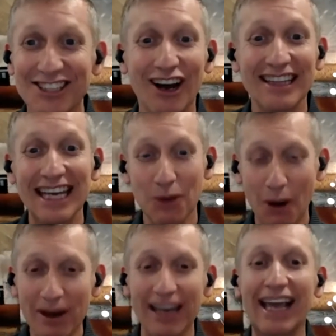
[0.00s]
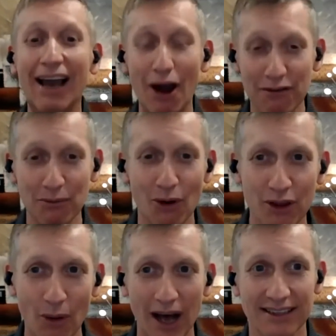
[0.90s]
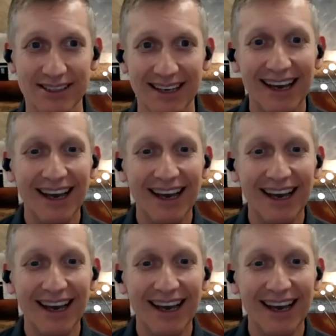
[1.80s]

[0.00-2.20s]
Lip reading: all right. That's why we're going to go over it more than once.